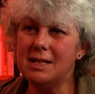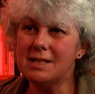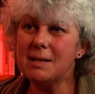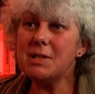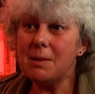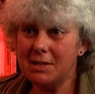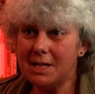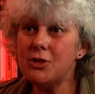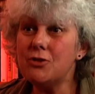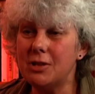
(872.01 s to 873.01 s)
Sometimes
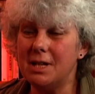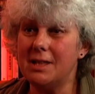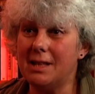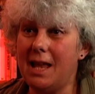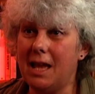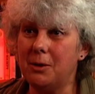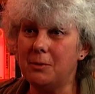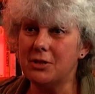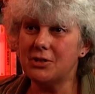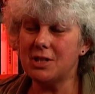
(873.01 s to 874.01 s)
literally the
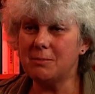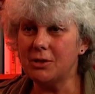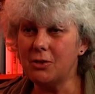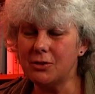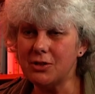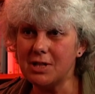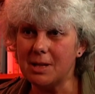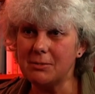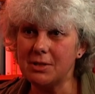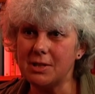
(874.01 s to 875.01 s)
language, some of the
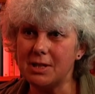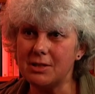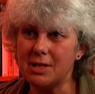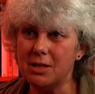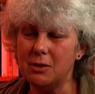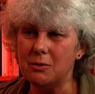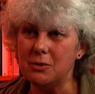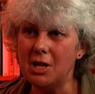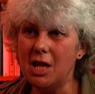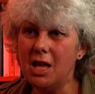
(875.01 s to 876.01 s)
concepts and things they use,